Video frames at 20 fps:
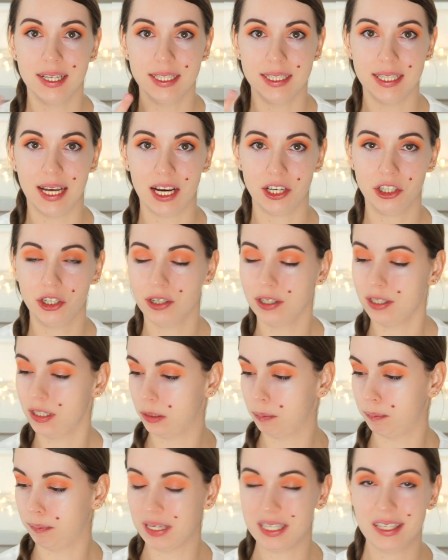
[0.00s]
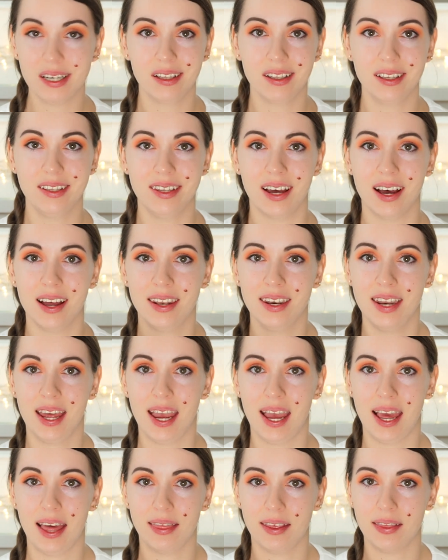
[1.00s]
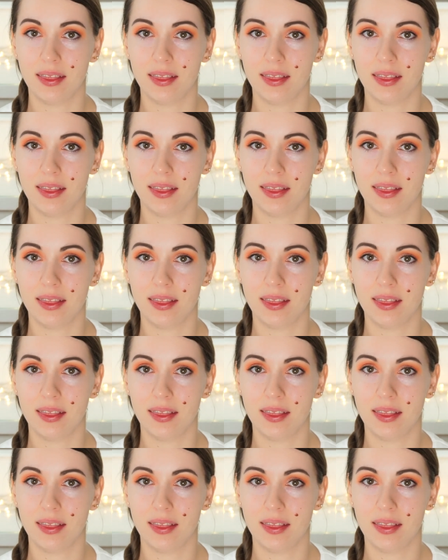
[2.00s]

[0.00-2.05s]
eyeshadow is basically done, and